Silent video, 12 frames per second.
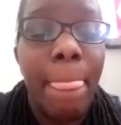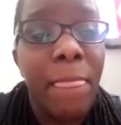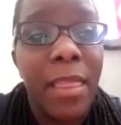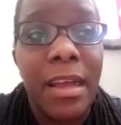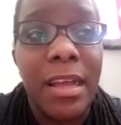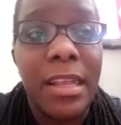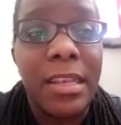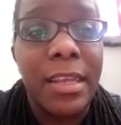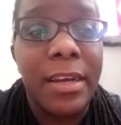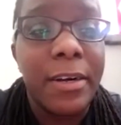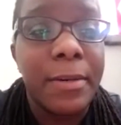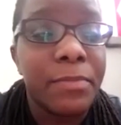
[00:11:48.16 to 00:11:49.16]
And
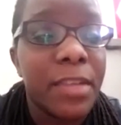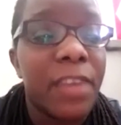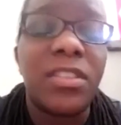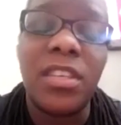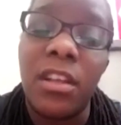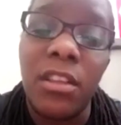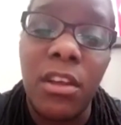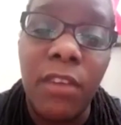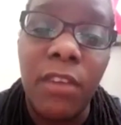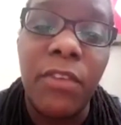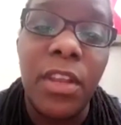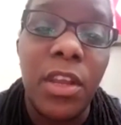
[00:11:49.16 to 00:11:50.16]
I've seen a lot
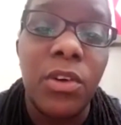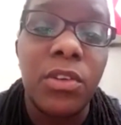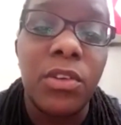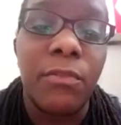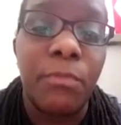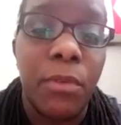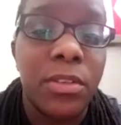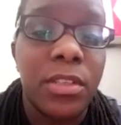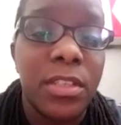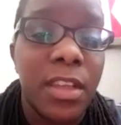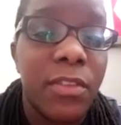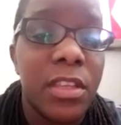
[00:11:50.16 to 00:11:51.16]
of videos of
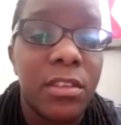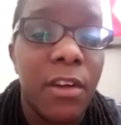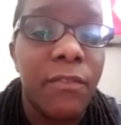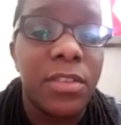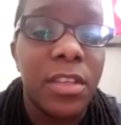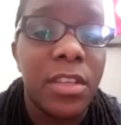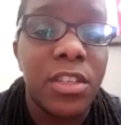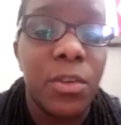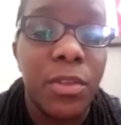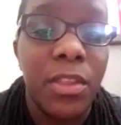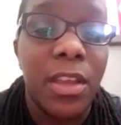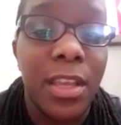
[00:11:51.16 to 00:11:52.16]
persons having these conversations
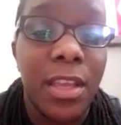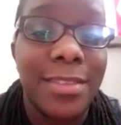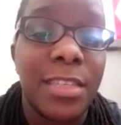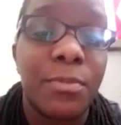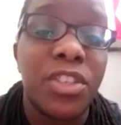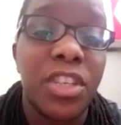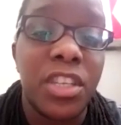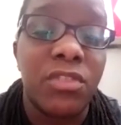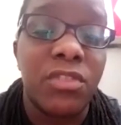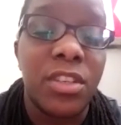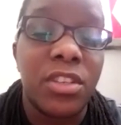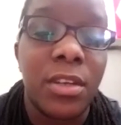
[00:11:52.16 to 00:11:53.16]
with their kids, especially
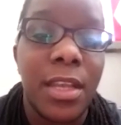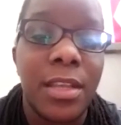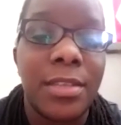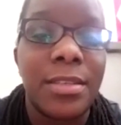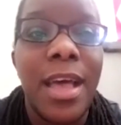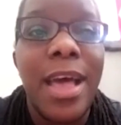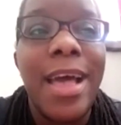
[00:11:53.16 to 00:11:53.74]
interracial kids.